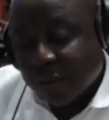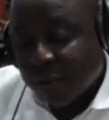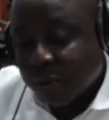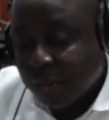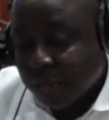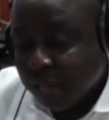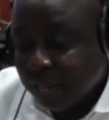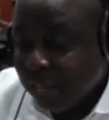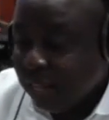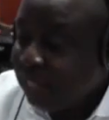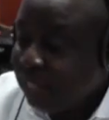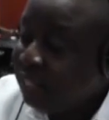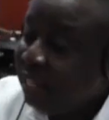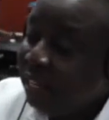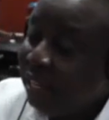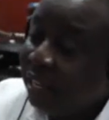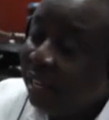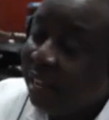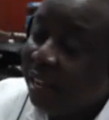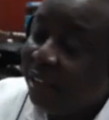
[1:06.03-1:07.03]
Well, ain't
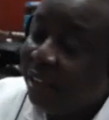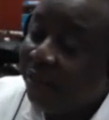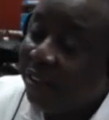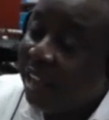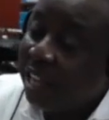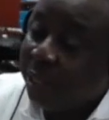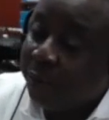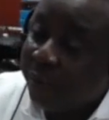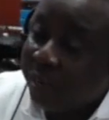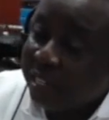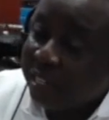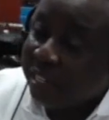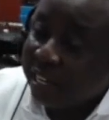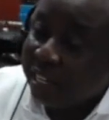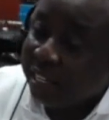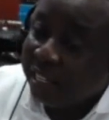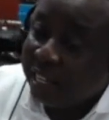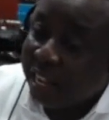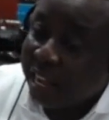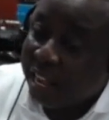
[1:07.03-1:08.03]
he, Vice
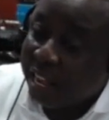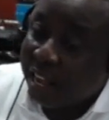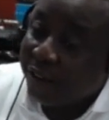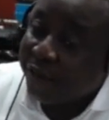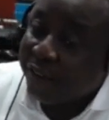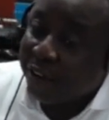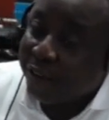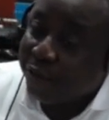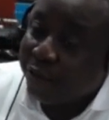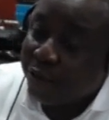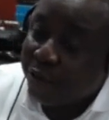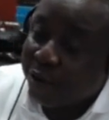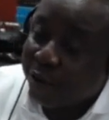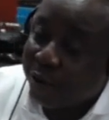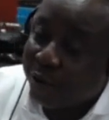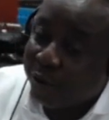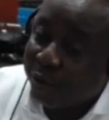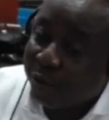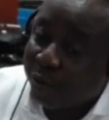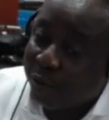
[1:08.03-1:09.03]
President, the Alpha for
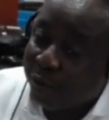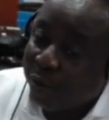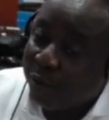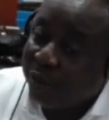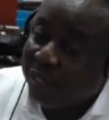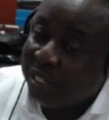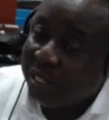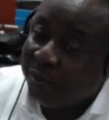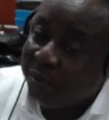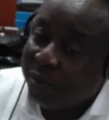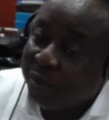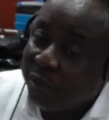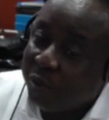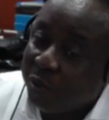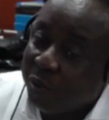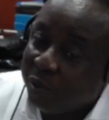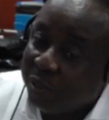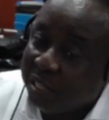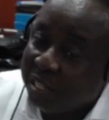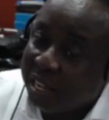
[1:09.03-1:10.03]
no moon to me
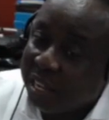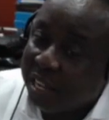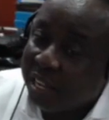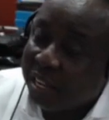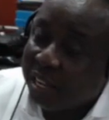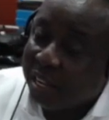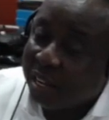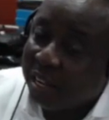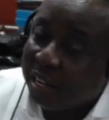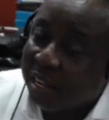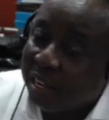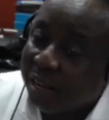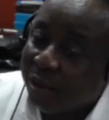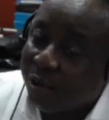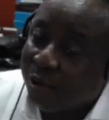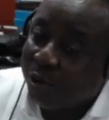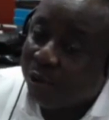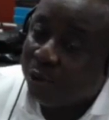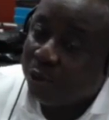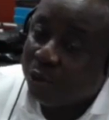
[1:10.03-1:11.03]
who say,
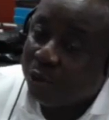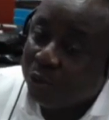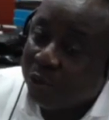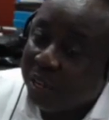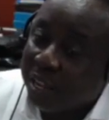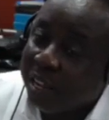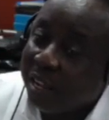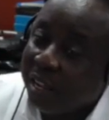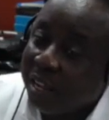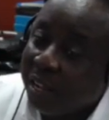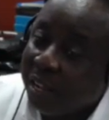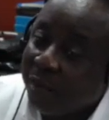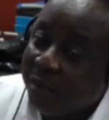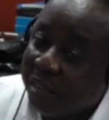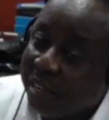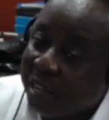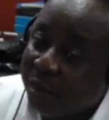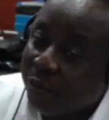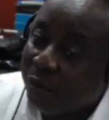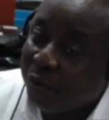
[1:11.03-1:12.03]
or also a
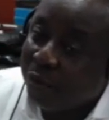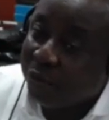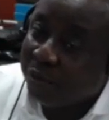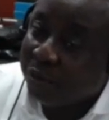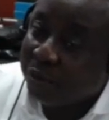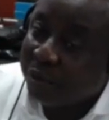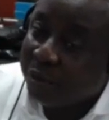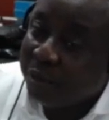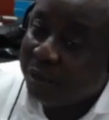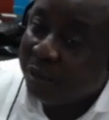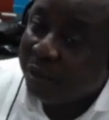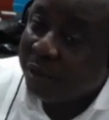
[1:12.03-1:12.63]
Mickey moves.